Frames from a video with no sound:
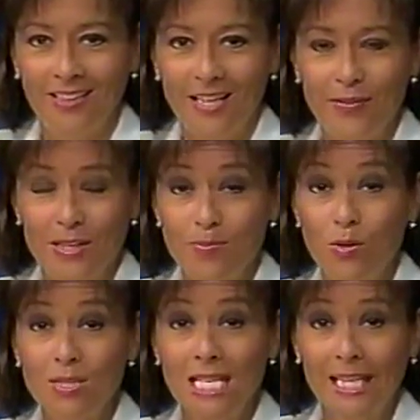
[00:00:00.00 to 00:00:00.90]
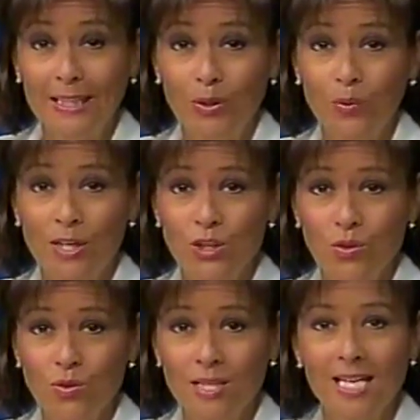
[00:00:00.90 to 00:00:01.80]
Even its most delicate
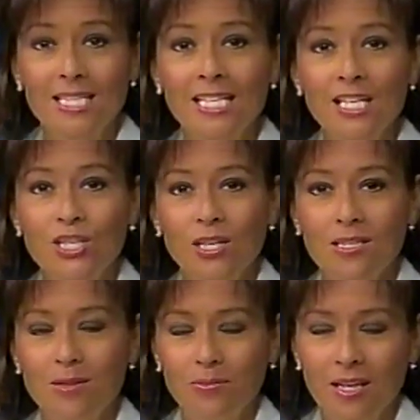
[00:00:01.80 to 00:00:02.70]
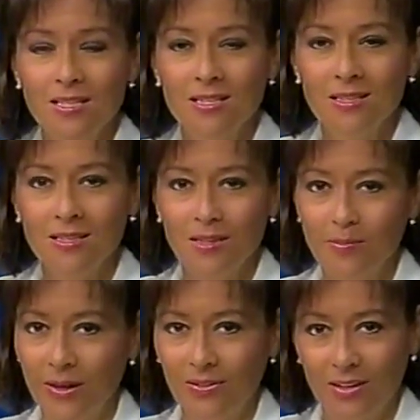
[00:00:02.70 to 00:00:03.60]
creatures can teach us some lessons
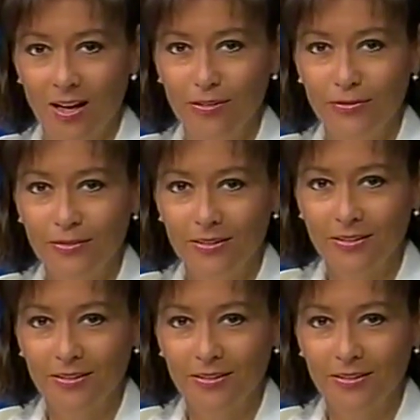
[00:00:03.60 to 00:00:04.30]
about life.